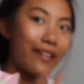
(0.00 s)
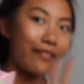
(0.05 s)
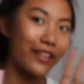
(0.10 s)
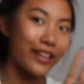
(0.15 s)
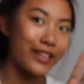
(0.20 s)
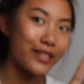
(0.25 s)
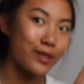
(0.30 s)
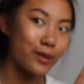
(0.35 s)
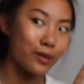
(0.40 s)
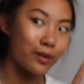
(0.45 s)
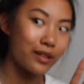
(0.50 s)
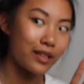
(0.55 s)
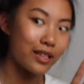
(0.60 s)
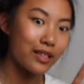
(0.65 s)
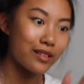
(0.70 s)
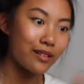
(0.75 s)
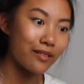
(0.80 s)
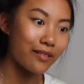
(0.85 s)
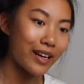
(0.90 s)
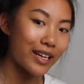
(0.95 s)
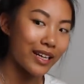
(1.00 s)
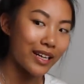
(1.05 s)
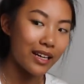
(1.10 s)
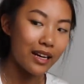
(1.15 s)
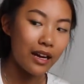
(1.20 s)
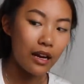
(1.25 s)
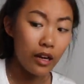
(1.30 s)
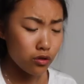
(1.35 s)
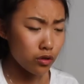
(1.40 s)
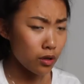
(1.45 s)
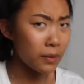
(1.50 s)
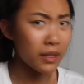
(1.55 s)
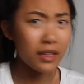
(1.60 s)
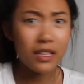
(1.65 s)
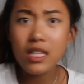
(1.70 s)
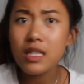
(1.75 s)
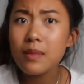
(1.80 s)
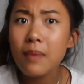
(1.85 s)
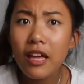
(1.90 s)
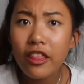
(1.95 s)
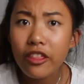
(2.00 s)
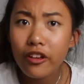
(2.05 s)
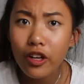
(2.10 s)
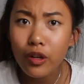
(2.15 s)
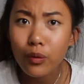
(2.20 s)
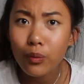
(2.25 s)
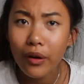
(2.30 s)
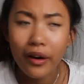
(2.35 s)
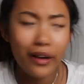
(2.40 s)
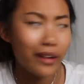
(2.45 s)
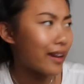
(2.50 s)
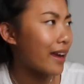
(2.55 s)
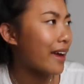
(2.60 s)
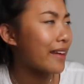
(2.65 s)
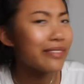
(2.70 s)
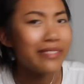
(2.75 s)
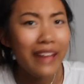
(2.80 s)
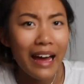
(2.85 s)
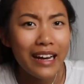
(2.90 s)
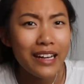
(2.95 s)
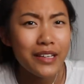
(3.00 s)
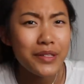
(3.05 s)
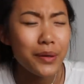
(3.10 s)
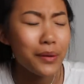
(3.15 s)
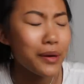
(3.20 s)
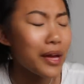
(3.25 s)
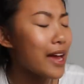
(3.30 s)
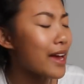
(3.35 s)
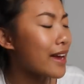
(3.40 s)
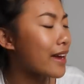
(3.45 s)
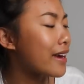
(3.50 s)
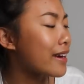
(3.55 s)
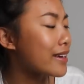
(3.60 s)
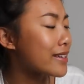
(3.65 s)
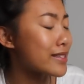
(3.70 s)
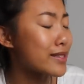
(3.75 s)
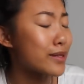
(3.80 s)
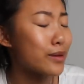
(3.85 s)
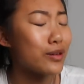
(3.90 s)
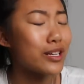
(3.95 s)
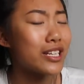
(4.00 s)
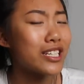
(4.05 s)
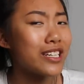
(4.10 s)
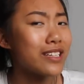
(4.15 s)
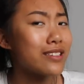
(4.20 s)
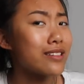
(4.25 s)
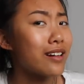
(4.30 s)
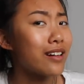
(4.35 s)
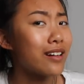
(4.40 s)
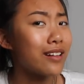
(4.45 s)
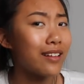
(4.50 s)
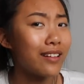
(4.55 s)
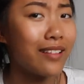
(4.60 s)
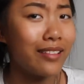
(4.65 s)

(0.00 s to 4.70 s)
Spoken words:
have like two of these already. So I mean, this is my third one, and that is okay because squishies are